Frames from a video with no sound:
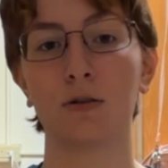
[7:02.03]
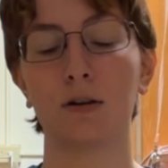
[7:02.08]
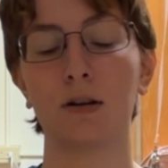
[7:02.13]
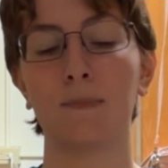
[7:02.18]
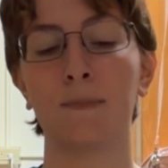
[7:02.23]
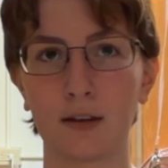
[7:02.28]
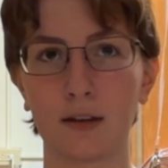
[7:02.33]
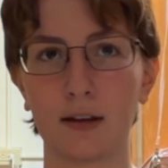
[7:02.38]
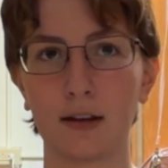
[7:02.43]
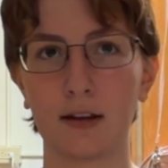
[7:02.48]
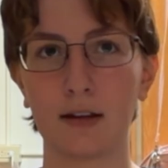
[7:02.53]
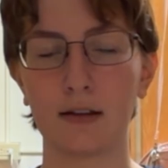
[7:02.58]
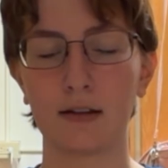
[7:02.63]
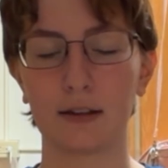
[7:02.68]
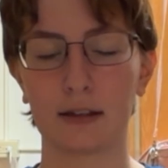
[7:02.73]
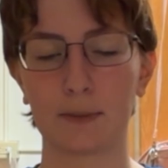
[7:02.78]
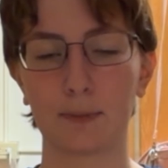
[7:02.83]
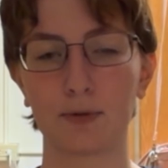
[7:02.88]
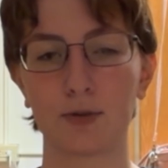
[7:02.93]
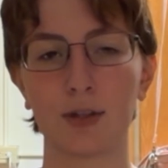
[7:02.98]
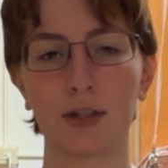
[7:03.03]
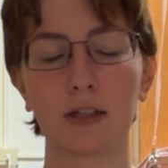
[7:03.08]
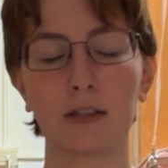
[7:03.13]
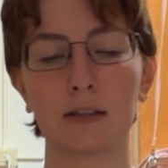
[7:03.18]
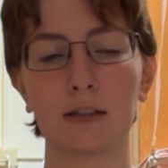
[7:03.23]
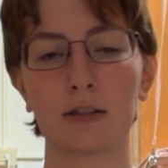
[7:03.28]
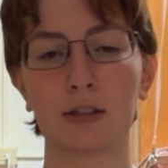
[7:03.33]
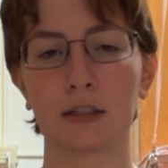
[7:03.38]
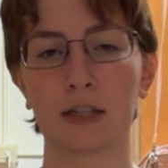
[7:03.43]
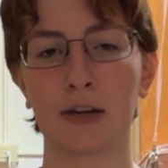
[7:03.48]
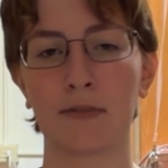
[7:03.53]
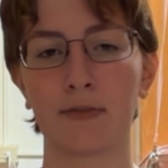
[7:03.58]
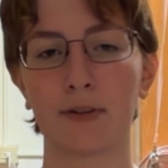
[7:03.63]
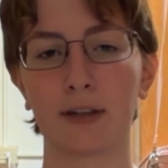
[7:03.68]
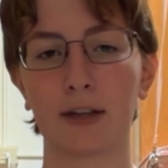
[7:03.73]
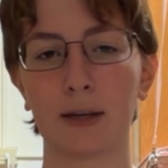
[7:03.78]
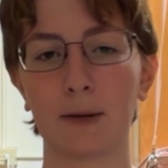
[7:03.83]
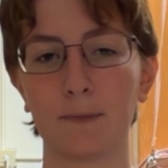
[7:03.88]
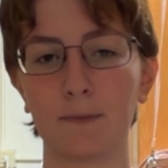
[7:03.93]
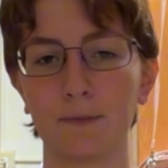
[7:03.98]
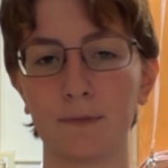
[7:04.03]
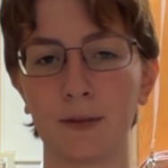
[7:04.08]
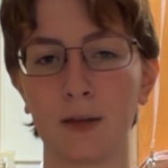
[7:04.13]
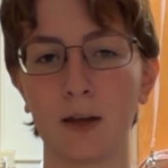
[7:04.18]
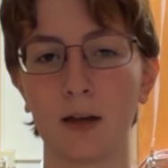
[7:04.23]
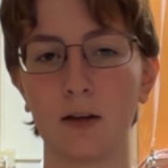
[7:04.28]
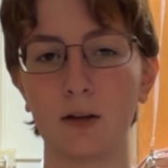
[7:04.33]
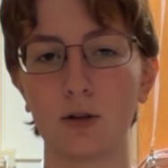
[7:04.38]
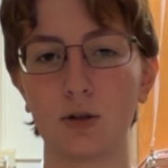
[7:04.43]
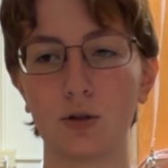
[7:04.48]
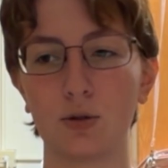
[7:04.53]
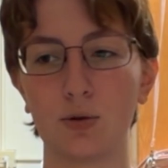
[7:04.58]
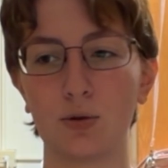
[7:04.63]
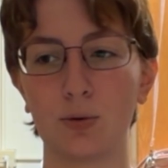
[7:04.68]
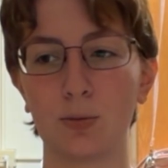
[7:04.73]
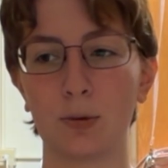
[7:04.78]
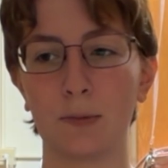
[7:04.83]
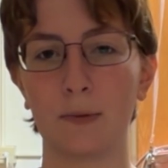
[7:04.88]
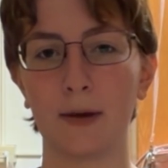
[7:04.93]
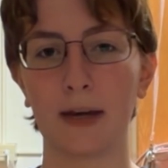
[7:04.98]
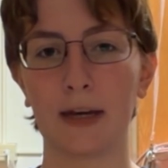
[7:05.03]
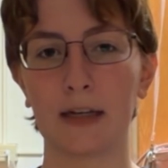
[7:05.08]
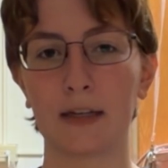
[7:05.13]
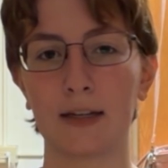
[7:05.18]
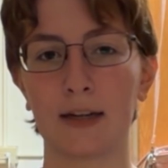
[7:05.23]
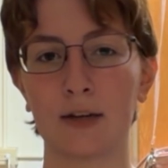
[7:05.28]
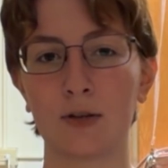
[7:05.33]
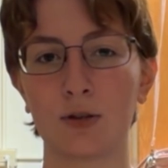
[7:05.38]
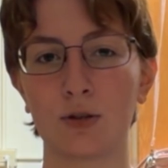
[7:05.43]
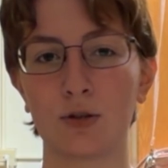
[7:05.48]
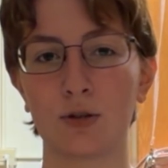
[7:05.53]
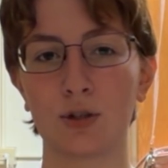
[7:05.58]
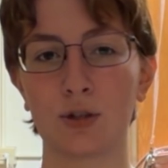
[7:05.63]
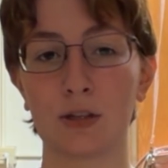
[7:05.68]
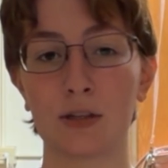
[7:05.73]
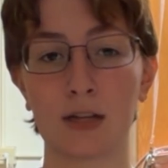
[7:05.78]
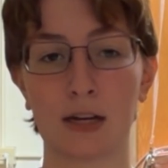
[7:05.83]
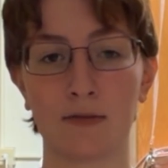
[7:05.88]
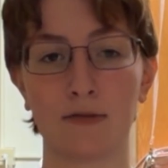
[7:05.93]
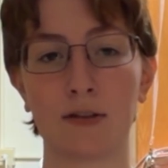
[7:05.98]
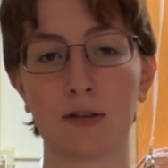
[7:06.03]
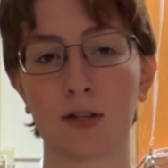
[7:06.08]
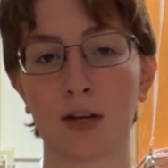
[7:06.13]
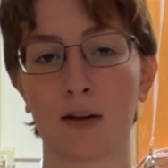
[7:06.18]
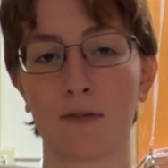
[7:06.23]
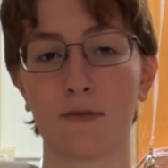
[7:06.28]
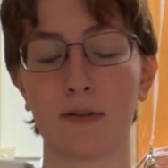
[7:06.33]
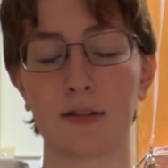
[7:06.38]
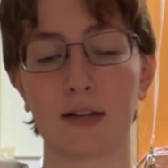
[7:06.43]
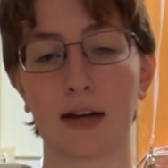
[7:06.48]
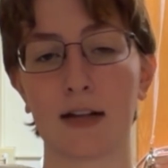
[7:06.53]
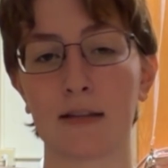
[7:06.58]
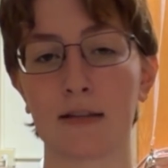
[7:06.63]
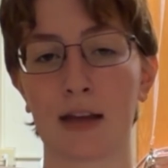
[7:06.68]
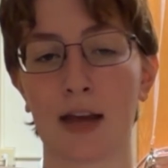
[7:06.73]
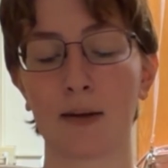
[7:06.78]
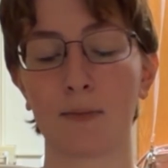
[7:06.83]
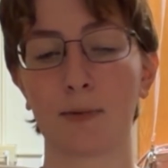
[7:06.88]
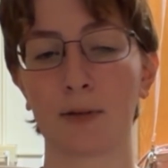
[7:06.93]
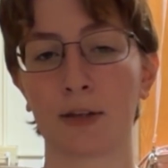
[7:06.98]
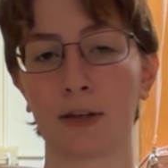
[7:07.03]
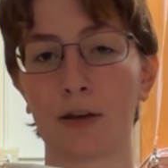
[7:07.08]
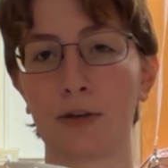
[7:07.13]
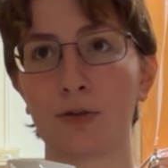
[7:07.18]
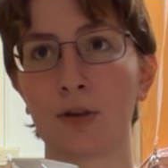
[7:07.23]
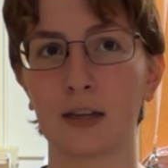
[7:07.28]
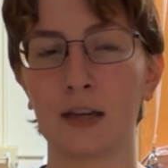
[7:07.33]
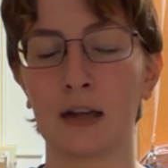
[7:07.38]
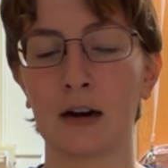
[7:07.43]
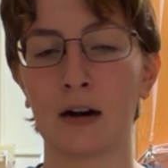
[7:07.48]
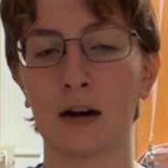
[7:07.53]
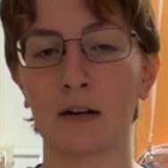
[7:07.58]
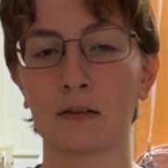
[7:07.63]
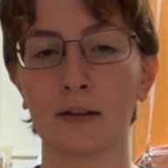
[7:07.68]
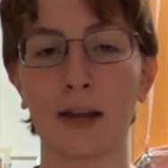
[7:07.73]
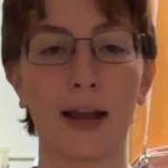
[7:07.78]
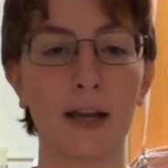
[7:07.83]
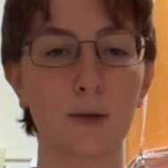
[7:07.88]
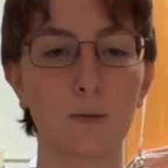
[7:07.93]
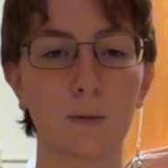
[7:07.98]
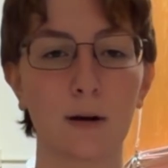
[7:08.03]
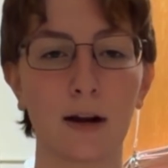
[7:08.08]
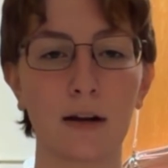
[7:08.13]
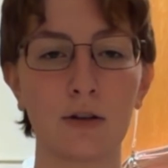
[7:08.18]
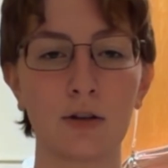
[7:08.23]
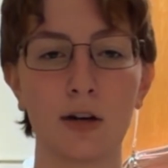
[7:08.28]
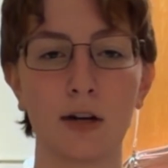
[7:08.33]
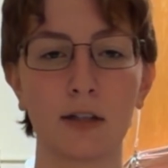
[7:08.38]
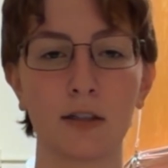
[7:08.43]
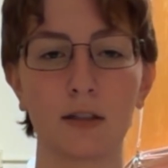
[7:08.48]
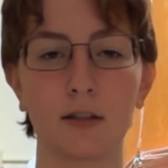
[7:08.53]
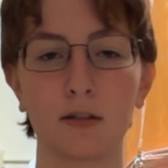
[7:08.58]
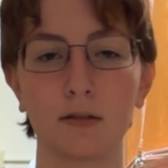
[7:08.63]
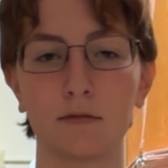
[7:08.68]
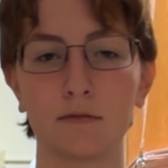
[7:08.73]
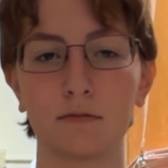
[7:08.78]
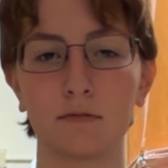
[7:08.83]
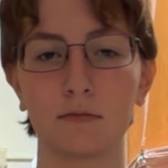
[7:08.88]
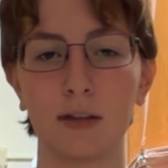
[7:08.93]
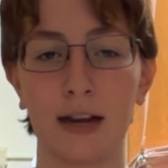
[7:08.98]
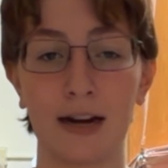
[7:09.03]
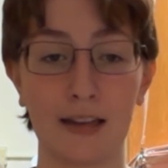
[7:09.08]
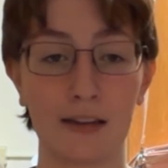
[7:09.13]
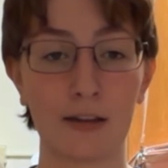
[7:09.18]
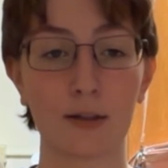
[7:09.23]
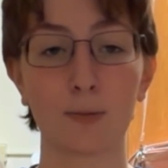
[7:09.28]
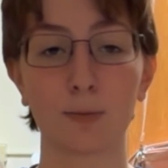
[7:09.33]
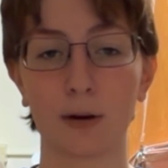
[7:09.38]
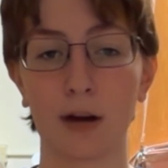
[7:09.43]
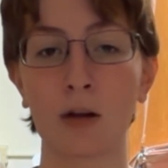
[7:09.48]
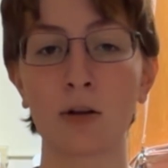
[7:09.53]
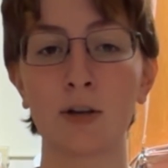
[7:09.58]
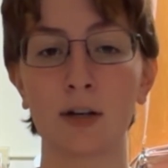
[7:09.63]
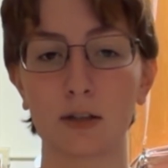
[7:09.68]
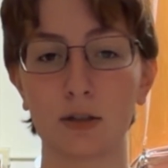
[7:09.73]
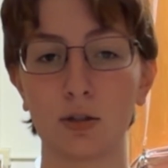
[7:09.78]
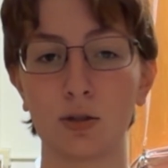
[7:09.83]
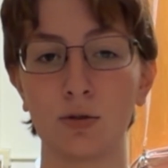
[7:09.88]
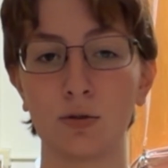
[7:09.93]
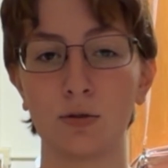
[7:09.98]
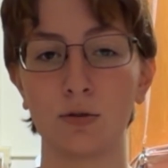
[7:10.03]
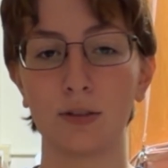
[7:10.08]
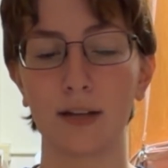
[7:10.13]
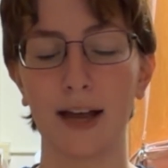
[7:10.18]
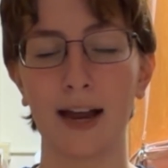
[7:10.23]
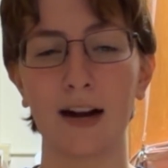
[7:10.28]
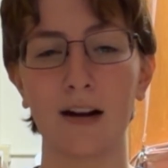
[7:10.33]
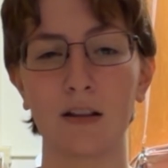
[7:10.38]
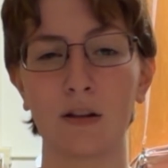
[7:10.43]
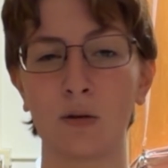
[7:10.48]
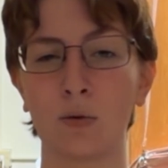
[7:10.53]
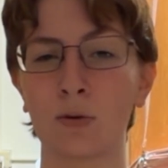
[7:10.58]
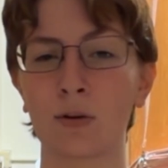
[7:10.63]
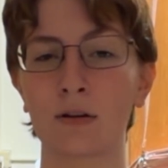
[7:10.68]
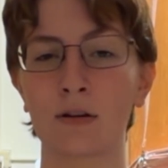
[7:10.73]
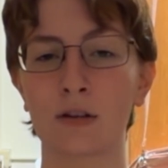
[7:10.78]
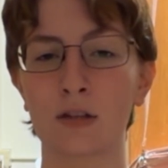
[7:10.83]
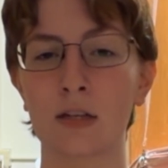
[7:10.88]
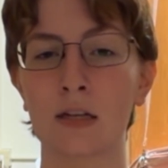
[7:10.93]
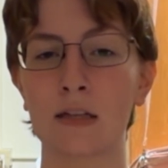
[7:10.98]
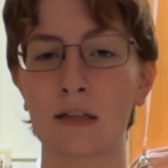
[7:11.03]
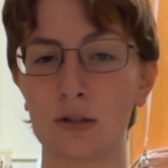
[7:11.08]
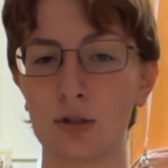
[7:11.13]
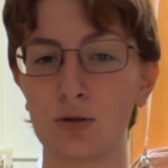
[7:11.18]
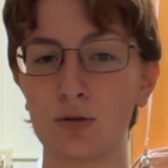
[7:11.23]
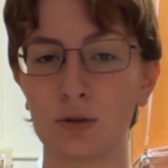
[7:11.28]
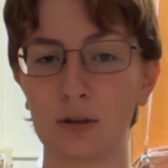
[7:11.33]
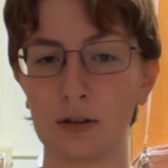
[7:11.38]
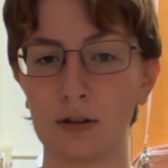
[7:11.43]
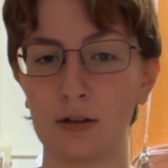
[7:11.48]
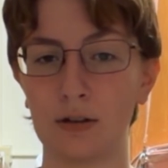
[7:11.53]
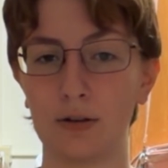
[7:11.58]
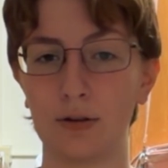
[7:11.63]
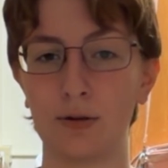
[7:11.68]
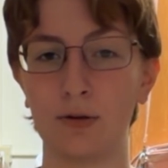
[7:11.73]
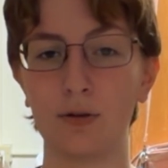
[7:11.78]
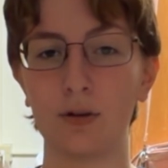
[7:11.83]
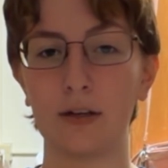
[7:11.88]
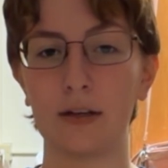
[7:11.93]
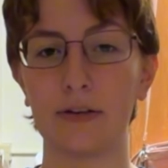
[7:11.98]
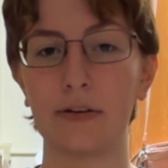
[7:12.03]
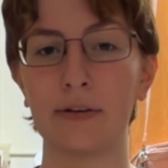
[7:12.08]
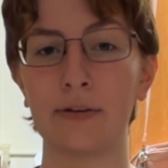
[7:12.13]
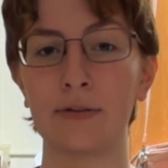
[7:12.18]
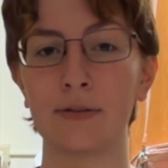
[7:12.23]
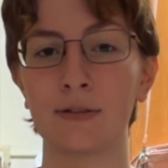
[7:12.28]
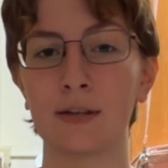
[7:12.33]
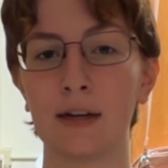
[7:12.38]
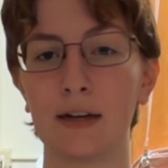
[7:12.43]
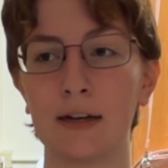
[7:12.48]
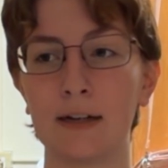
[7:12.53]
it. It's like particularly significant to be paying attention to the safety stuff that's on set, because in our last project and in this project too, kind of the worst thing that you could do is